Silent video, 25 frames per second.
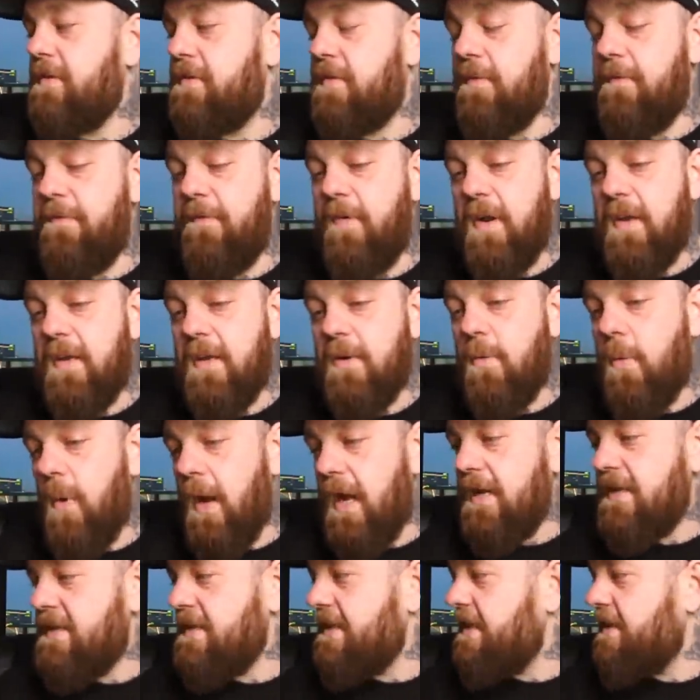The fucking
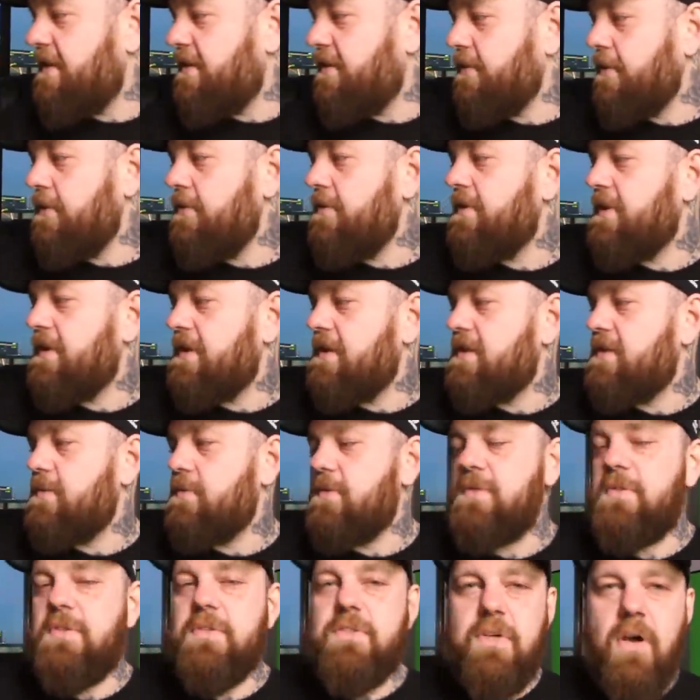way to get through this
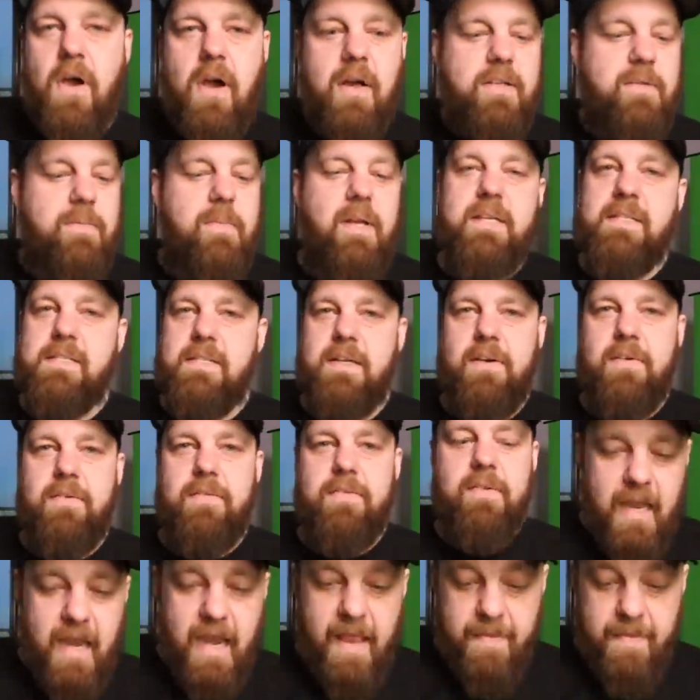was to talk to myself.